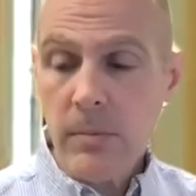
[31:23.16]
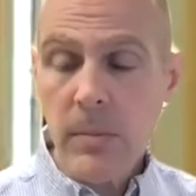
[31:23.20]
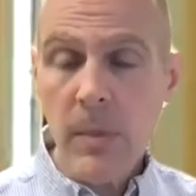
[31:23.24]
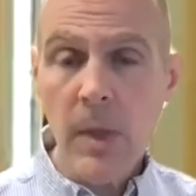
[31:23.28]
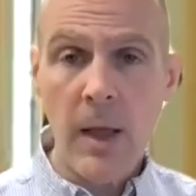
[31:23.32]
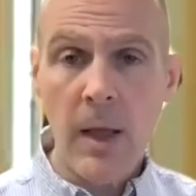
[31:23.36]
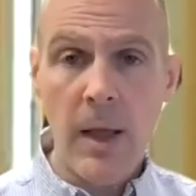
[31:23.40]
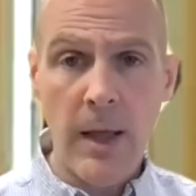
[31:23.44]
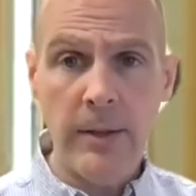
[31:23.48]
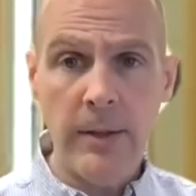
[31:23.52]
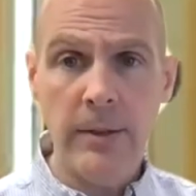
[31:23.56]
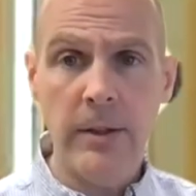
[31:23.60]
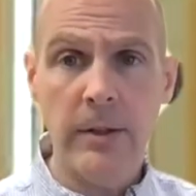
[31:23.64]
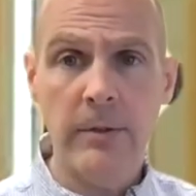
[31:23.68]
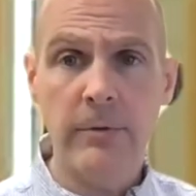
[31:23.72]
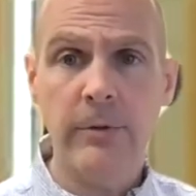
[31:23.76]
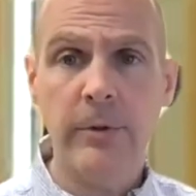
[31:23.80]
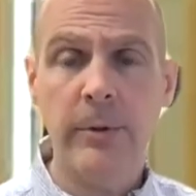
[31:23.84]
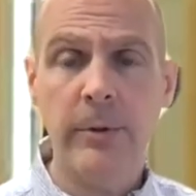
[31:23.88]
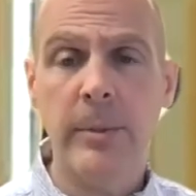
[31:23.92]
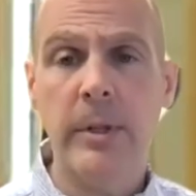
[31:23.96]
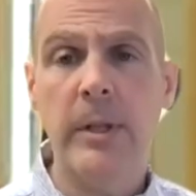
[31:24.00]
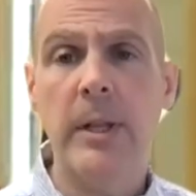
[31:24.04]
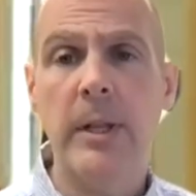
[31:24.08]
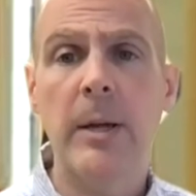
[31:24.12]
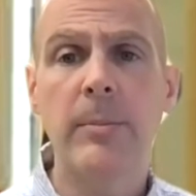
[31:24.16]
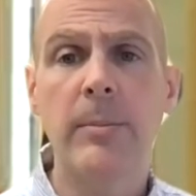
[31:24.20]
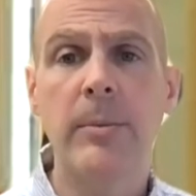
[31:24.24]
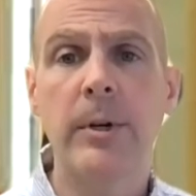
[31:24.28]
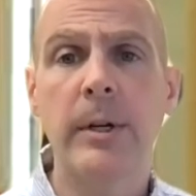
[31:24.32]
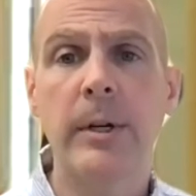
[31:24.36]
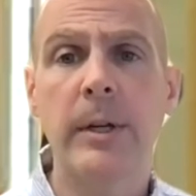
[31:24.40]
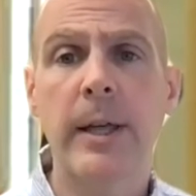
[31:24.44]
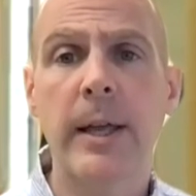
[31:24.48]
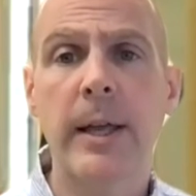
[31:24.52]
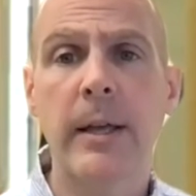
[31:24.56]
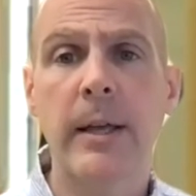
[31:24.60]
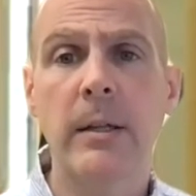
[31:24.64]
and then from the library
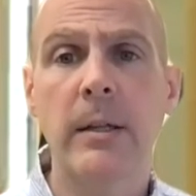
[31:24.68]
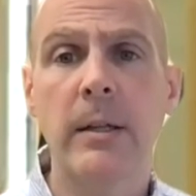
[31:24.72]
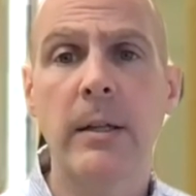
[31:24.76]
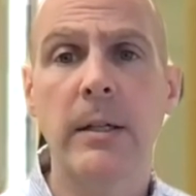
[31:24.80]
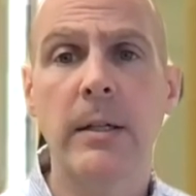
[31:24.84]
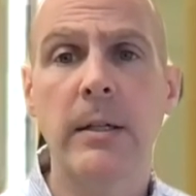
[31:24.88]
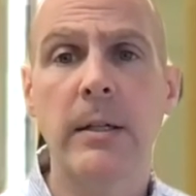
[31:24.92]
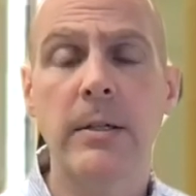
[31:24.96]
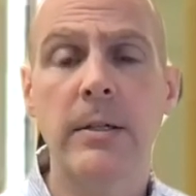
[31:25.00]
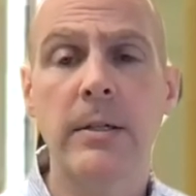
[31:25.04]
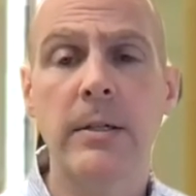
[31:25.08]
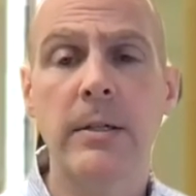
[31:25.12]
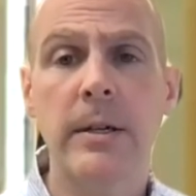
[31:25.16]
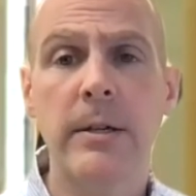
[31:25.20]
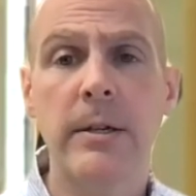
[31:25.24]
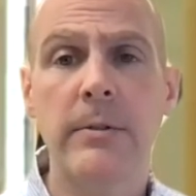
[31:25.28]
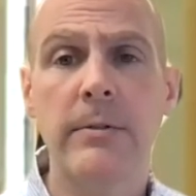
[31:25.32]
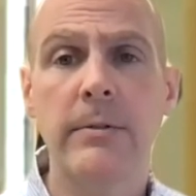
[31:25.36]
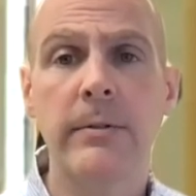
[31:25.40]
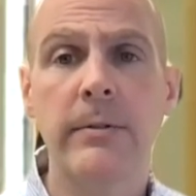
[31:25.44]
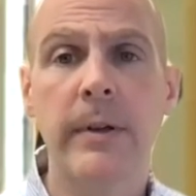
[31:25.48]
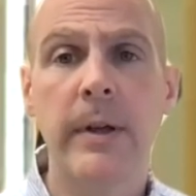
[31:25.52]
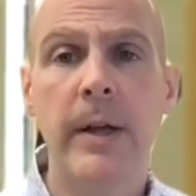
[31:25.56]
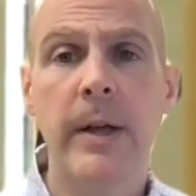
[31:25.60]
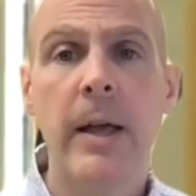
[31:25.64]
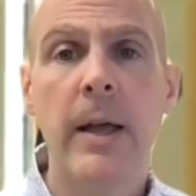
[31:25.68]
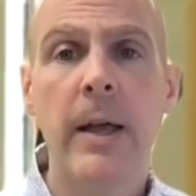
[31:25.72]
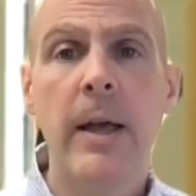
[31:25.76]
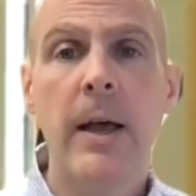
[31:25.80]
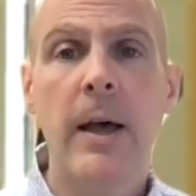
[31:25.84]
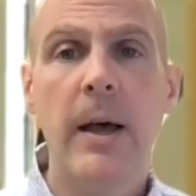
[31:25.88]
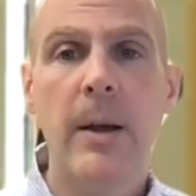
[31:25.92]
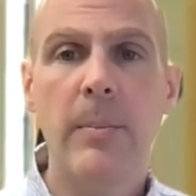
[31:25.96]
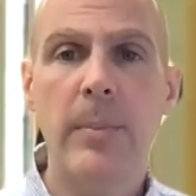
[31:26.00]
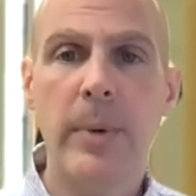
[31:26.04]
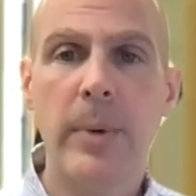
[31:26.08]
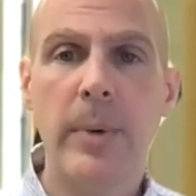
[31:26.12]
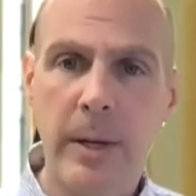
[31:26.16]
catalog itself,
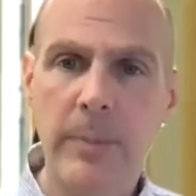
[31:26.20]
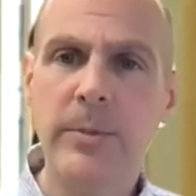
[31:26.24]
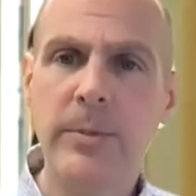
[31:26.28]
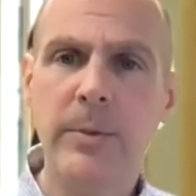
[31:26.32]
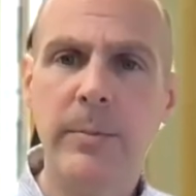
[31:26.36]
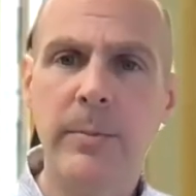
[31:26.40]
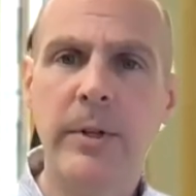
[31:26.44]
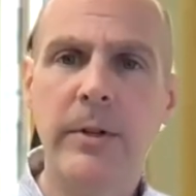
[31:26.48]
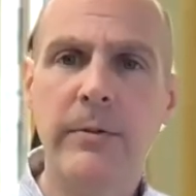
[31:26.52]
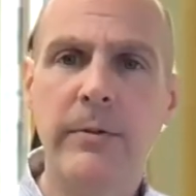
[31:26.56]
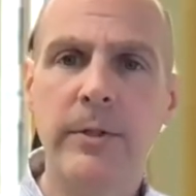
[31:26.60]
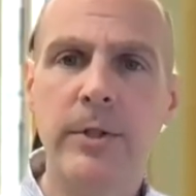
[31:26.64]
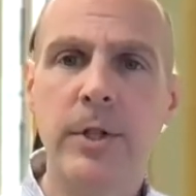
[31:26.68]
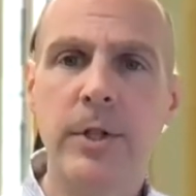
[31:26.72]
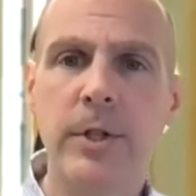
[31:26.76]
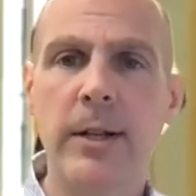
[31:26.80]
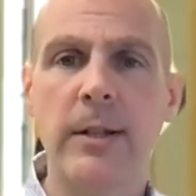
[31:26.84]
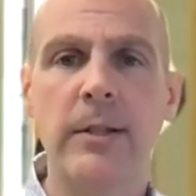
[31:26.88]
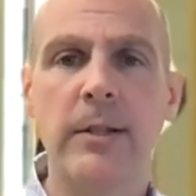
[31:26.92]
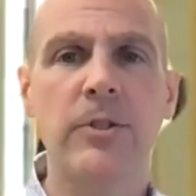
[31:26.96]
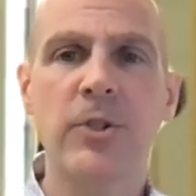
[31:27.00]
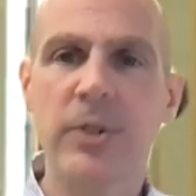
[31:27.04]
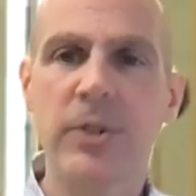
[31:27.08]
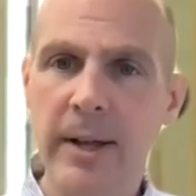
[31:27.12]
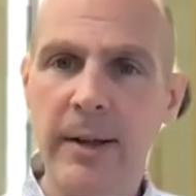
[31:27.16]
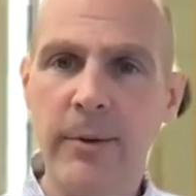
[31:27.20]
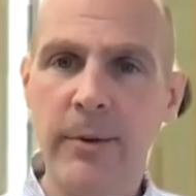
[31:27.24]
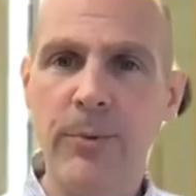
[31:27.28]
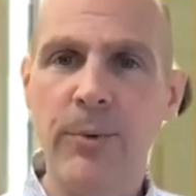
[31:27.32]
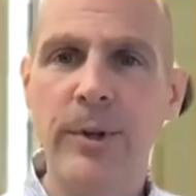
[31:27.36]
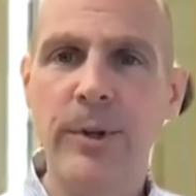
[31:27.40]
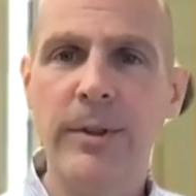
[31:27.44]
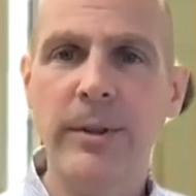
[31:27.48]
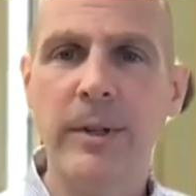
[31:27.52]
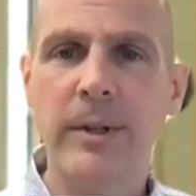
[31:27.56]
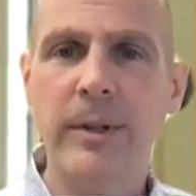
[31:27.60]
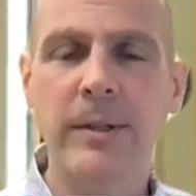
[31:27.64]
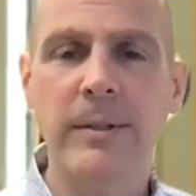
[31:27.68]
becomes a bit of a challenge, not
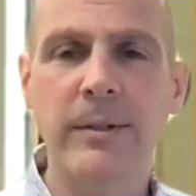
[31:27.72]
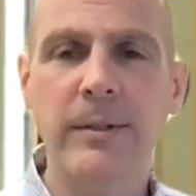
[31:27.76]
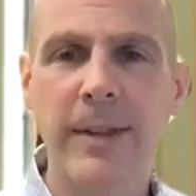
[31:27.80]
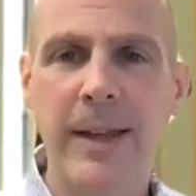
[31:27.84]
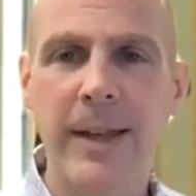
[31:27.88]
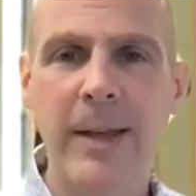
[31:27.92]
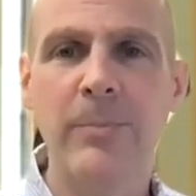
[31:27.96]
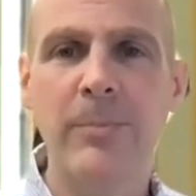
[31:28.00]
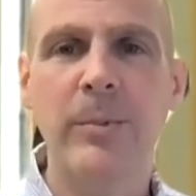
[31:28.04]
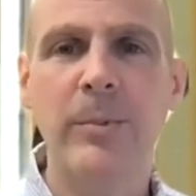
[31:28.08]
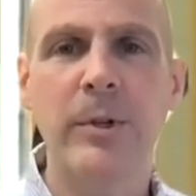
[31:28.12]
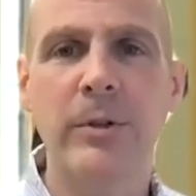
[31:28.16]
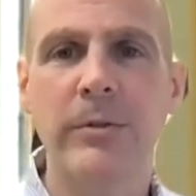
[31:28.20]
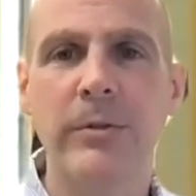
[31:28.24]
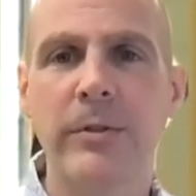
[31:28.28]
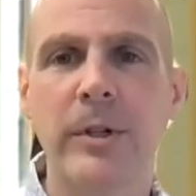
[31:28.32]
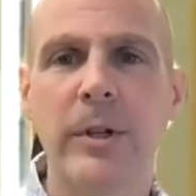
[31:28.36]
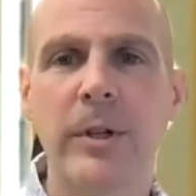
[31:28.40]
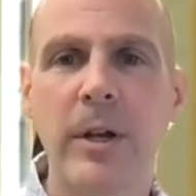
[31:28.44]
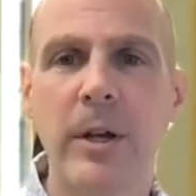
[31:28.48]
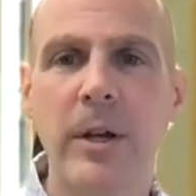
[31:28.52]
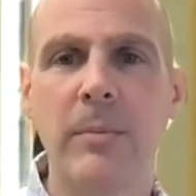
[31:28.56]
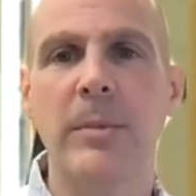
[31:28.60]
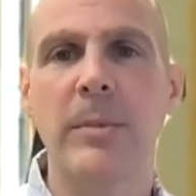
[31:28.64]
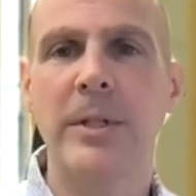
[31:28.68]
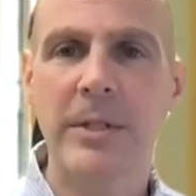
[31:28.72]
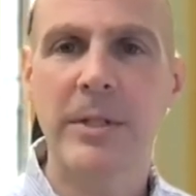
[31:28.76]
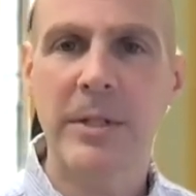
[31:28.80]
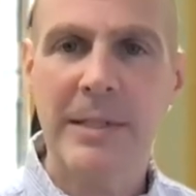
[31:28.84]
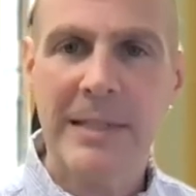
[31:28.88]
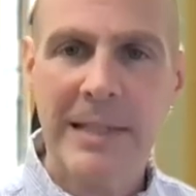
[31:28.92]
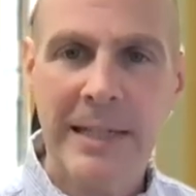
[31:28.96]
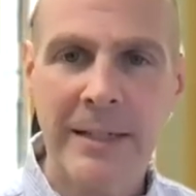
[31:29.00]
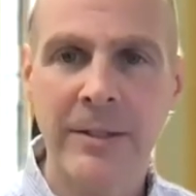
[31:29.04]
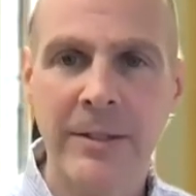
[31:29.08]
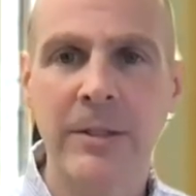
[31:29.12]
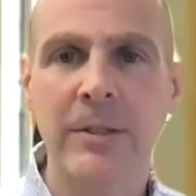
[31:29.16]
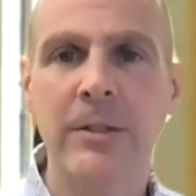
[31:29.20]
one that can't be overcome. It's a
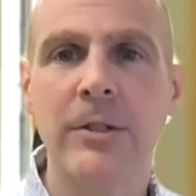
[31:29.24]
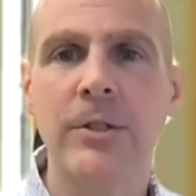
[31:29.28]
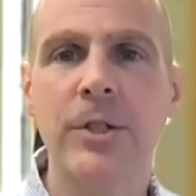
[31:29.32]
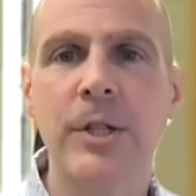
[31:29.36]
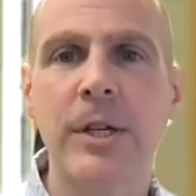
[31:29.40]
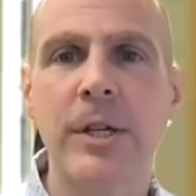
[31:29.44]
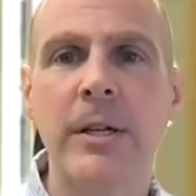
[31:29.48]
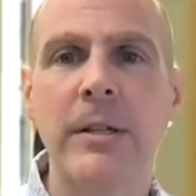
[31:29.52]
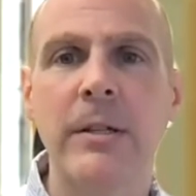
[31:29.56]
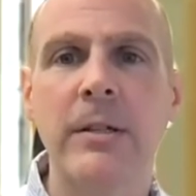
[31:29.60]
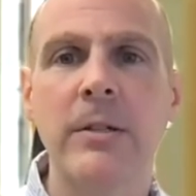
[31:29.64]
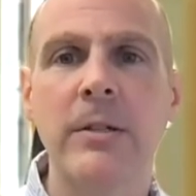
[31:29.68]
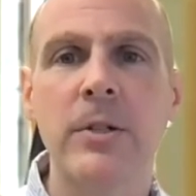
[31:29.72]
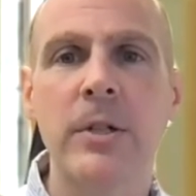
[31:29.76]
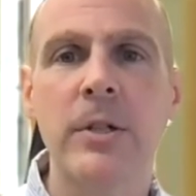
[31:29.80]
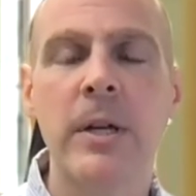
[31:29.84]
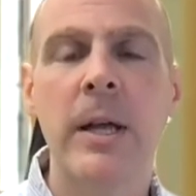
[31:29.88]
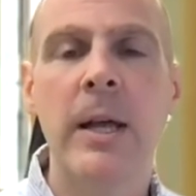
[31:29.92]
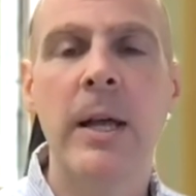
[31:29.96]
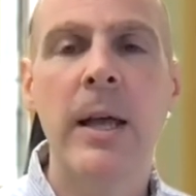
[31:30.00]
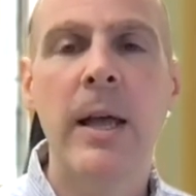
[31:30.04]
technical challenge.